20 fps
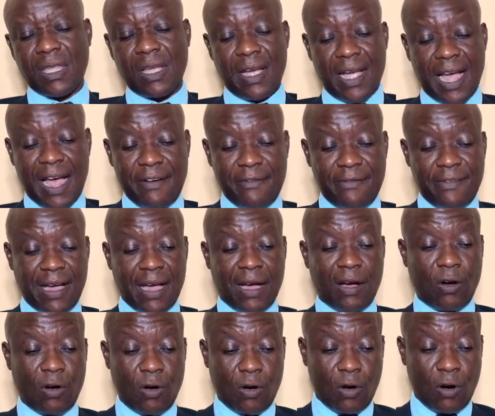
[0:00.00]

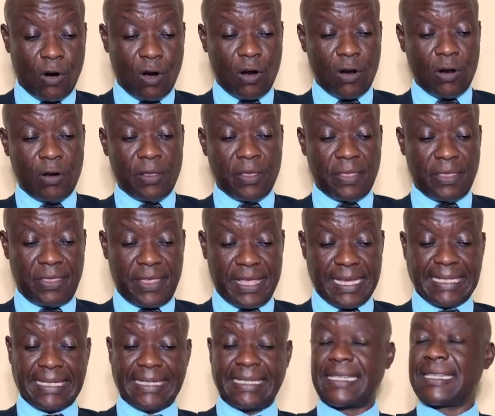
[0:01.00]
cover all
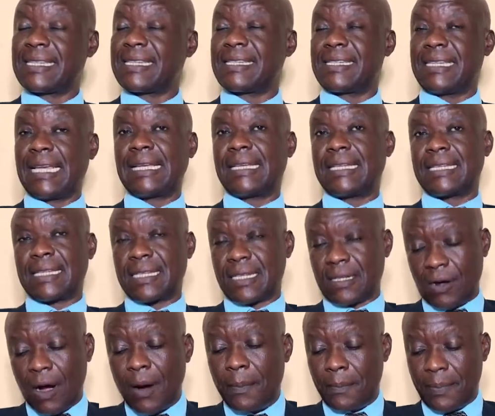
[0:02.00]
these 6
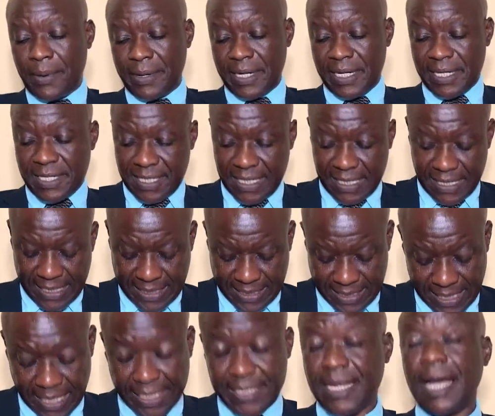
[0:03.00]
components in this
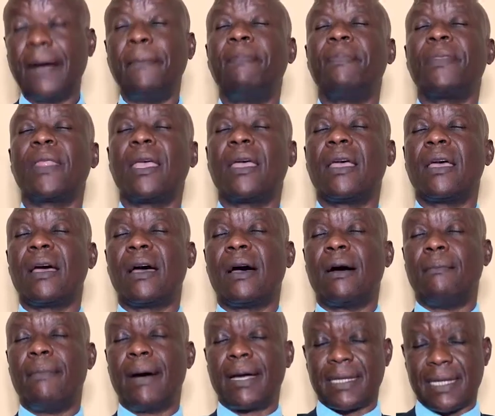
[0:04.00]
lecture,
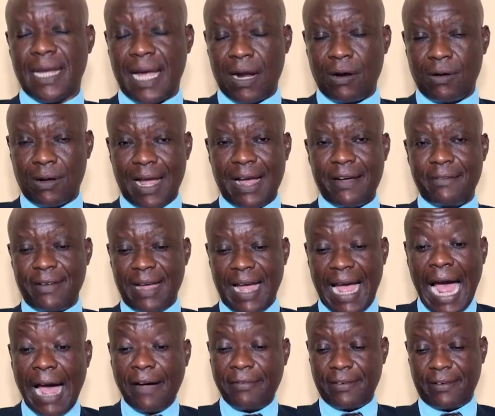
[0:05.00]
but I'll cover
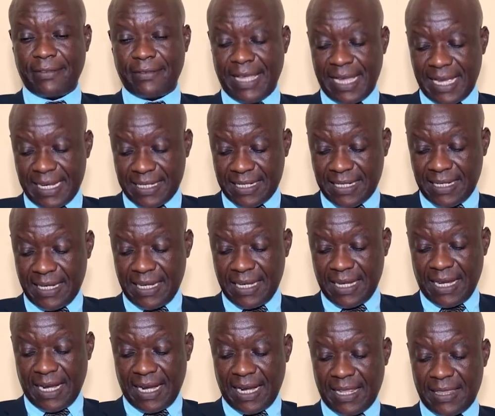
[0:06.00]
half of that,
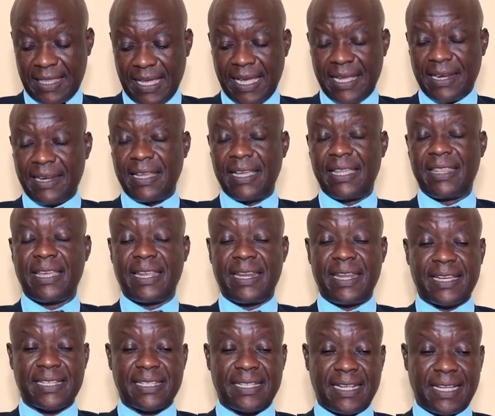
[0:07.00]
and then in the
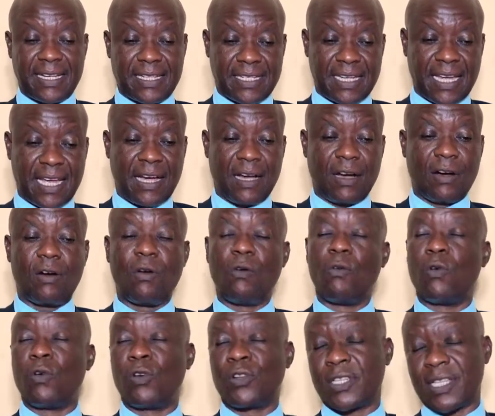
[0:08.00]
next lecture,
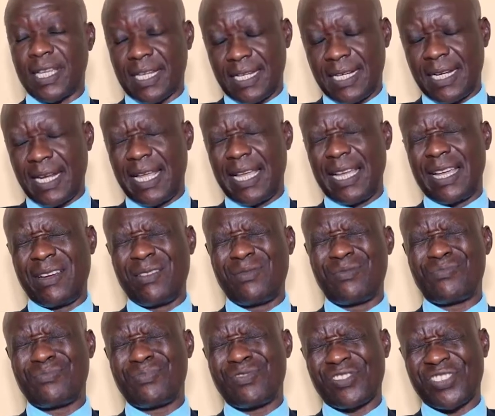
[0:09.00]
we'll
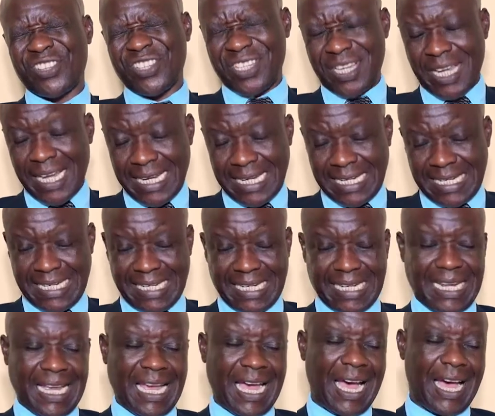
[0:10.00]
certainly proceed
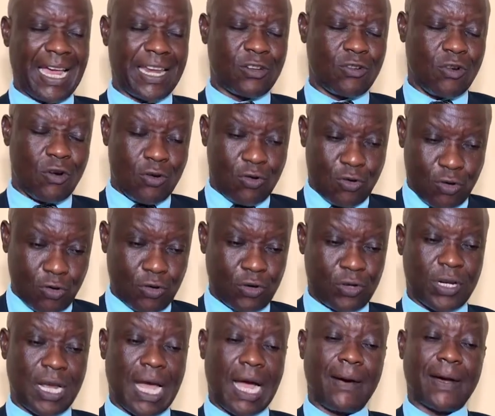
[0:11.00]
and
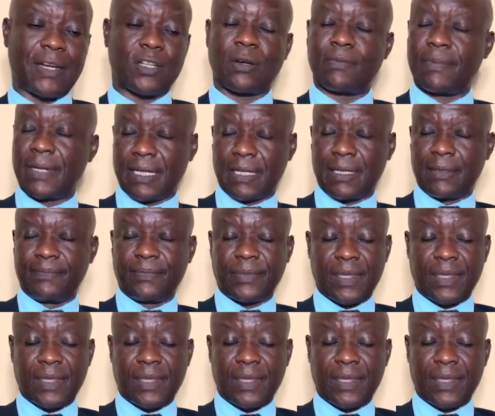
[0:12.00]
conclude our topic.